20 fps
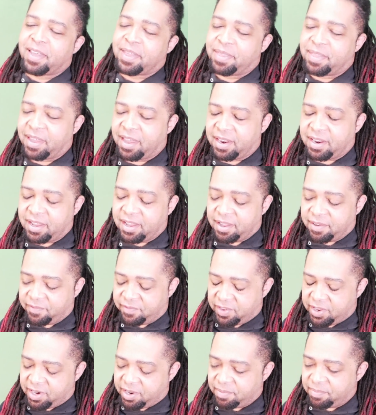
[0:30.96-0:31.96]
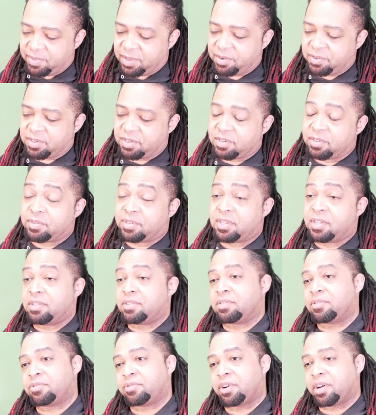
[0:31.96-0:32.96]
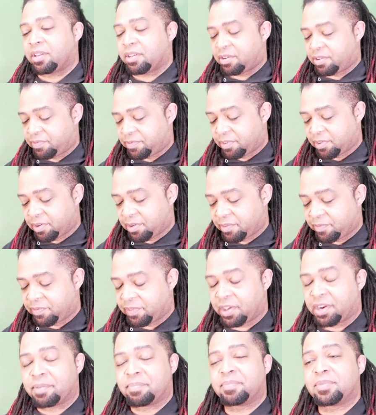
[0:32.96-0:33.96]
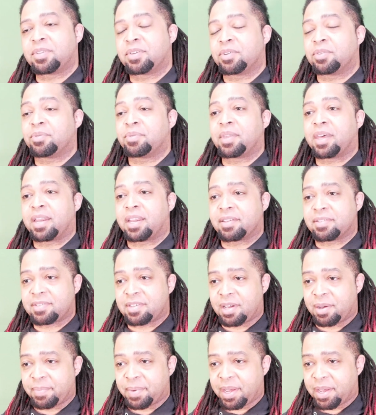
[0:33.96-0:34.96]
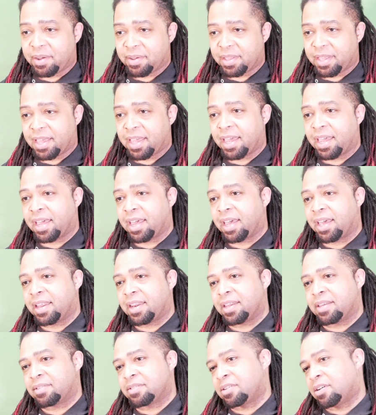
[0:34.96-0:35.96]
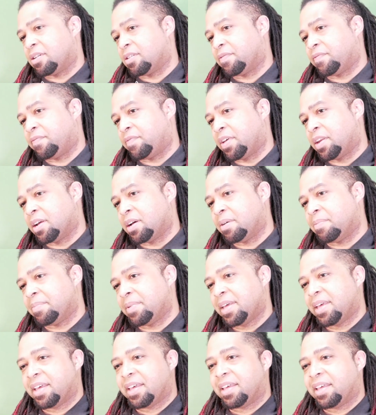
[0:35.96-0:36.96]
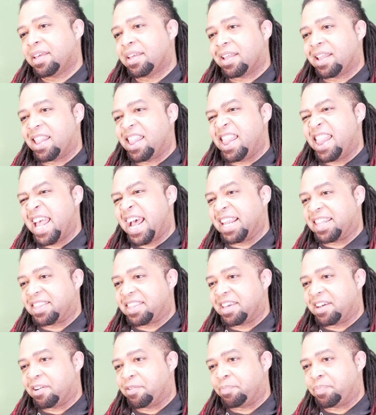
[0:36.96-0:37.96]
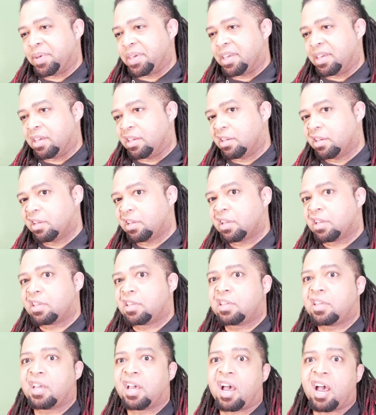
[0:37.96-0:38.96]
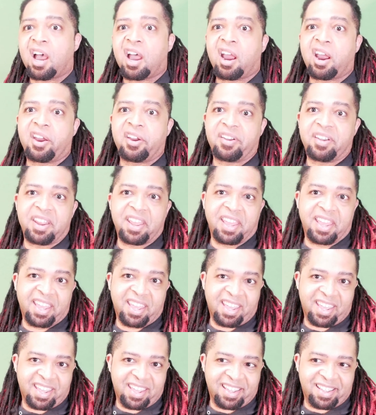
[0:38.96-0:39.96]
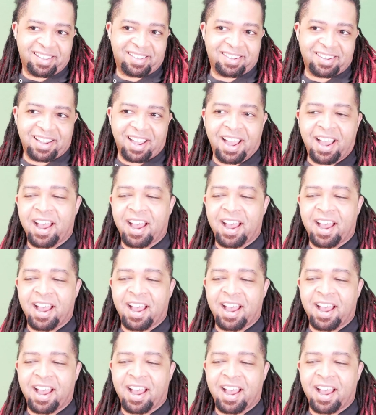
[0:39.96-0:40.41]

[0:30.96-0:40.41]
that Venom, there's a new teaser trailer for Venom 2 that has come out, and it's called Venom, Let There Be Carnage.